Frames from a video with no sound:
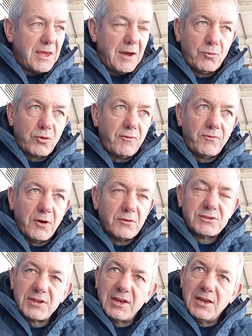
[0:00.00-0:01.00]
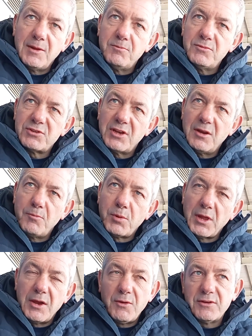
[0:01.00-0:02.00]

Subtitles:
I'm looking forward to seeing him play.